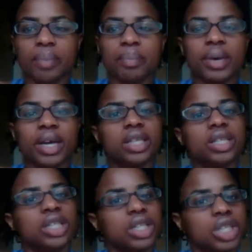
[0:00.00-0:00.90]
But
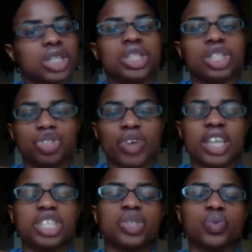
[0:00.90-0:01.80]

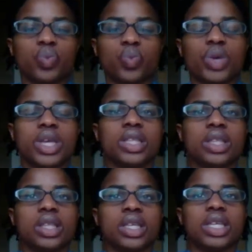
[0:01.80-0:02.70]
distraction
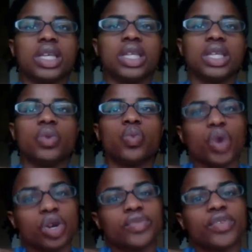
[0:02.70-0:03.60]

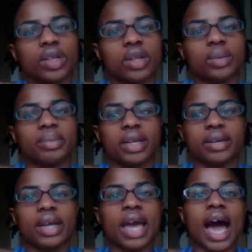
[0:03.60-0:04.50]
worked for a little bit.
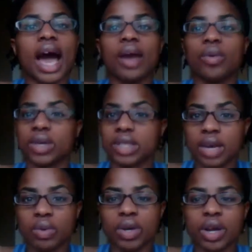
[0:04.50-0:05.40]
I was
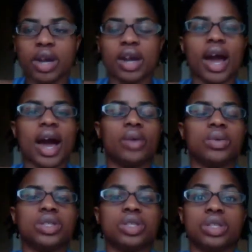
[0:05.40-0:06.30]
at work, I
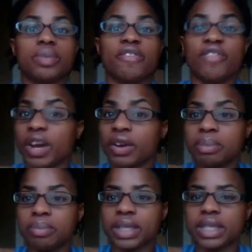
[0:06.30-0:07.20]
was very
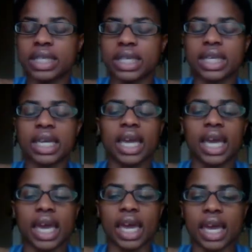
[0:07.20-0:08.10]
busy,
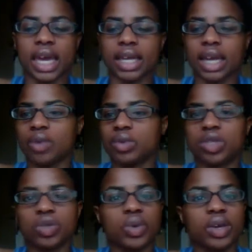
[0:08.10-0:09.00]
and I was
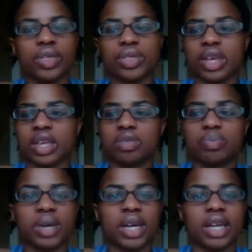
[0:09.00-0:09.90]
doing things,
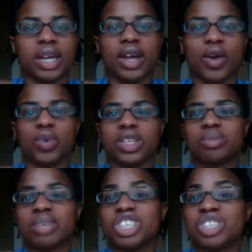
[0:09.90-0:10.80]
but once
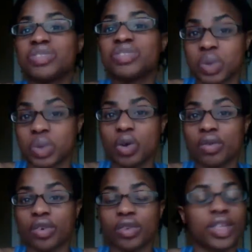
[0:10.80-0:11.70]
my shift was
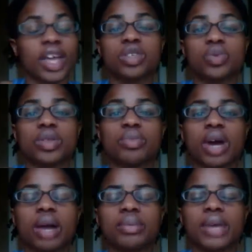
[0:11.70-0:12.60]
over, that's where the
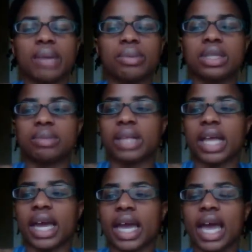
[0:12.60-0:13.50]
problem came into
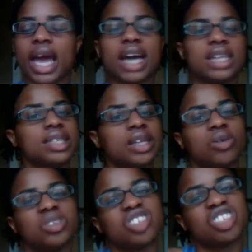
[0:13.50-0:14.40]
play. I said I
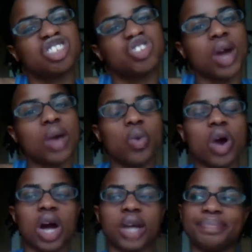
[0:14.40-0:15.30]
was just going to try
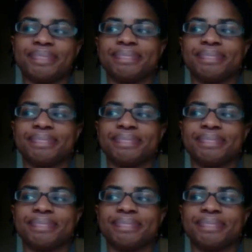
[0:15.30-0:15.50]
one.